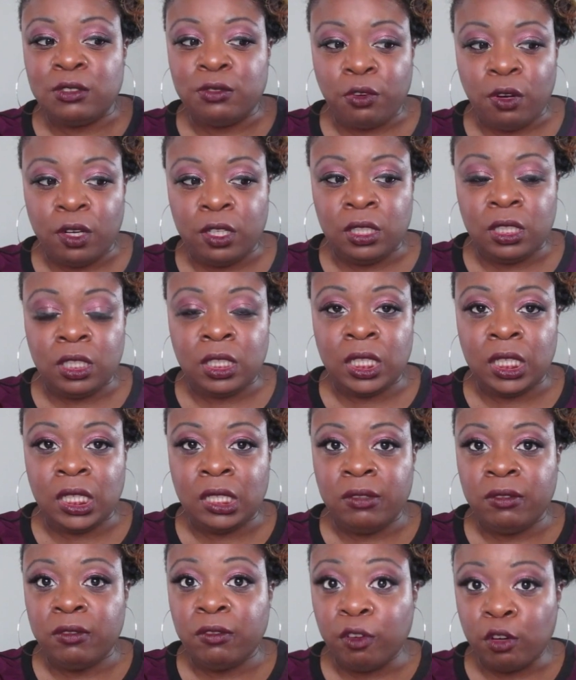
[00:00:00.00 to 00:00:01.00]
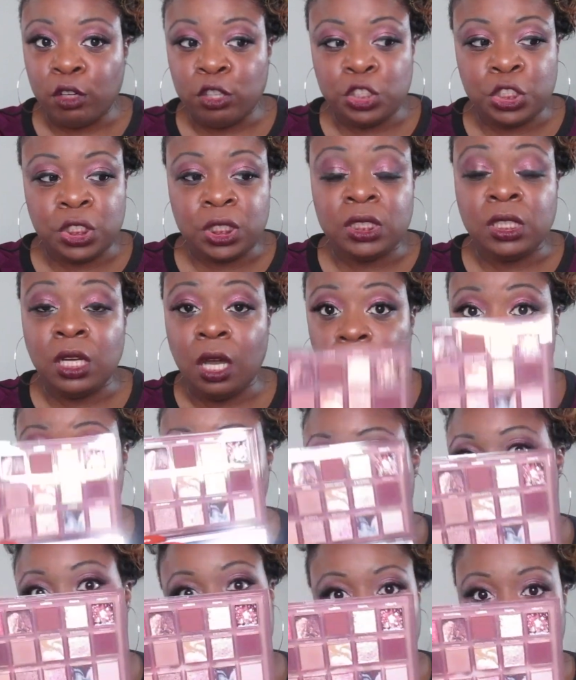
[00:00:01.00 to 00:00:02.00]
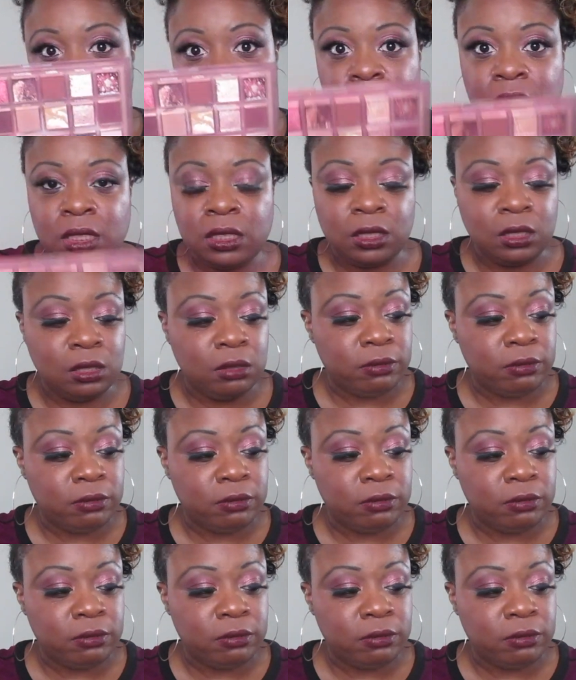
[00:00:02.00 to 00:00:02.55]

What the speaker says: friendly version of this.